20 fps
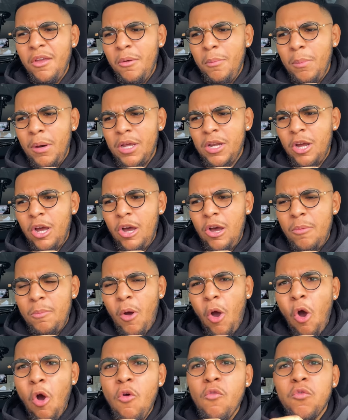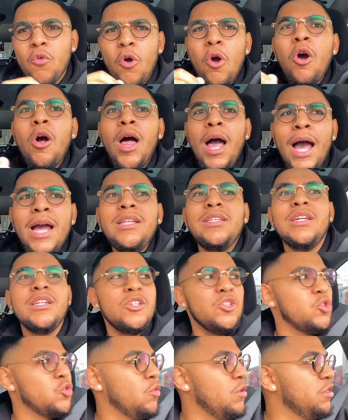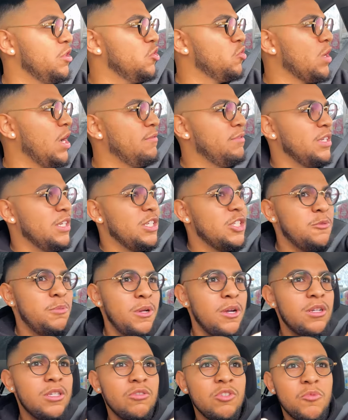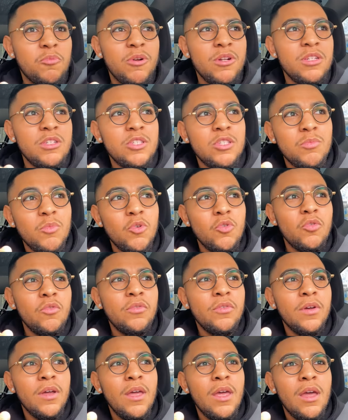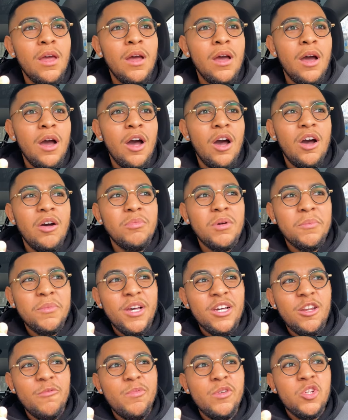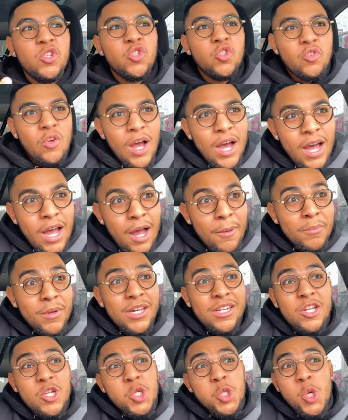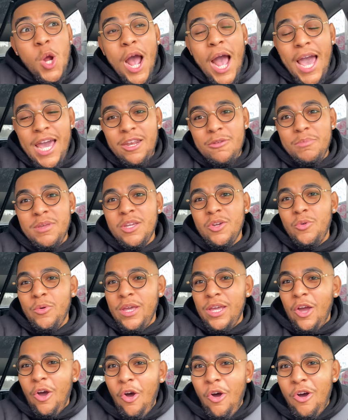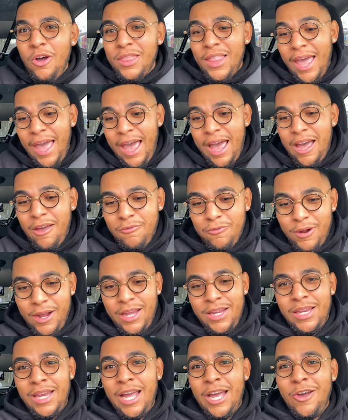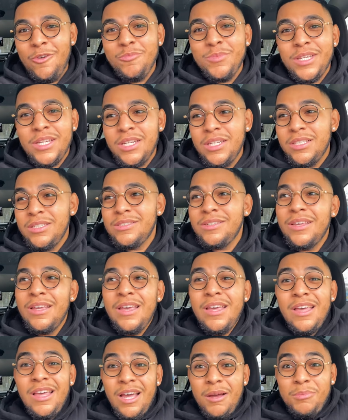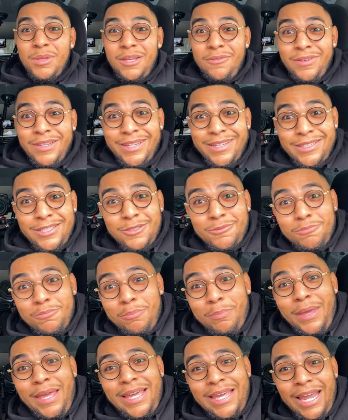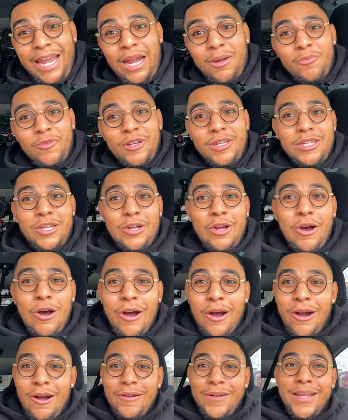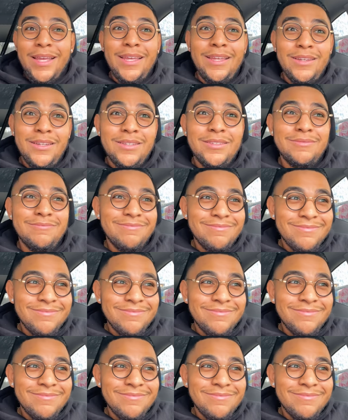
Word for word: But overall, I did enjoy the driving experience. It was pretty smooth. I'm gonna try to be quick on the Ave right now because I'm leaving this big camera in the car and